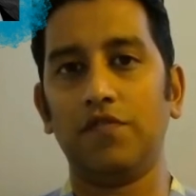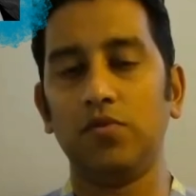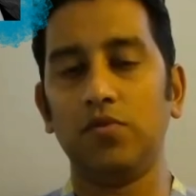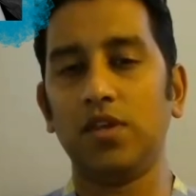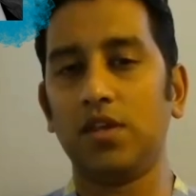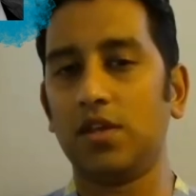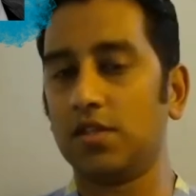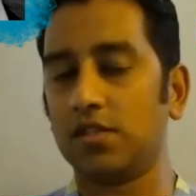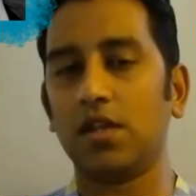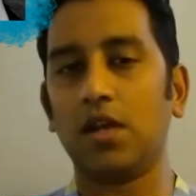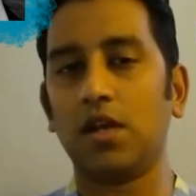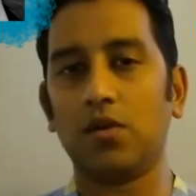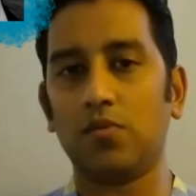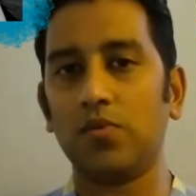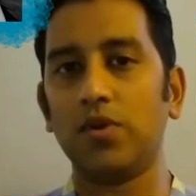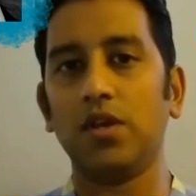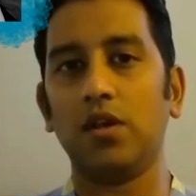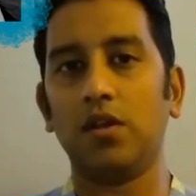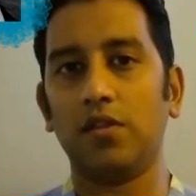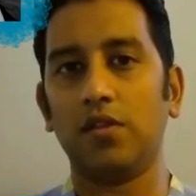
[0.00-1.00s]
if you think it's
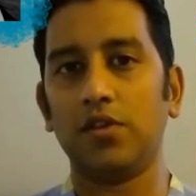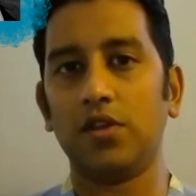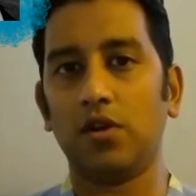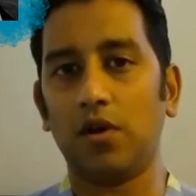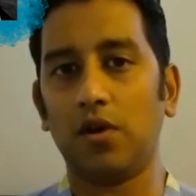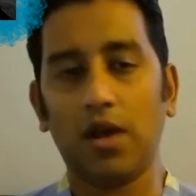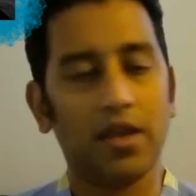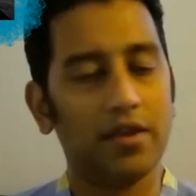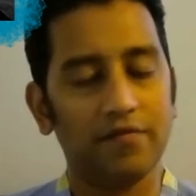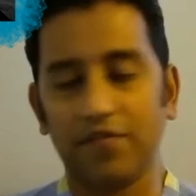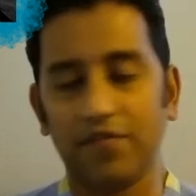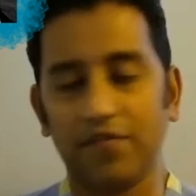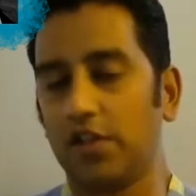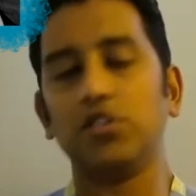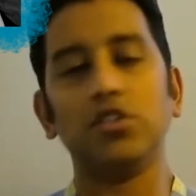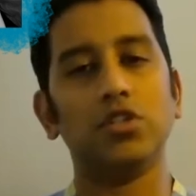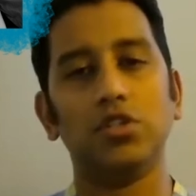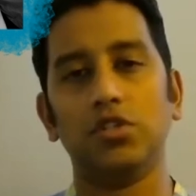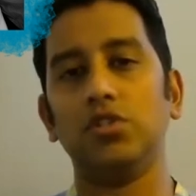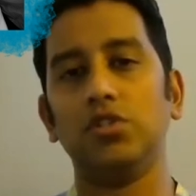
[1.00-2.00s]
not real, I
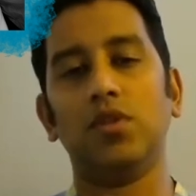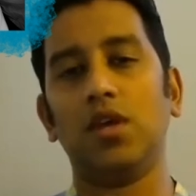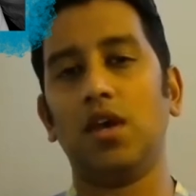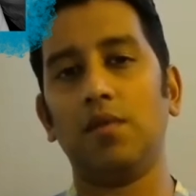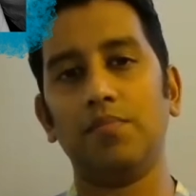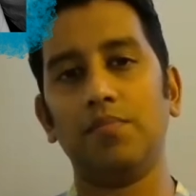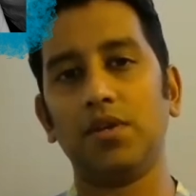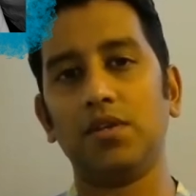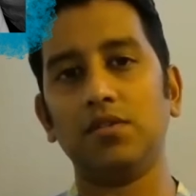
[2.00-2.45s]
invite you to do that,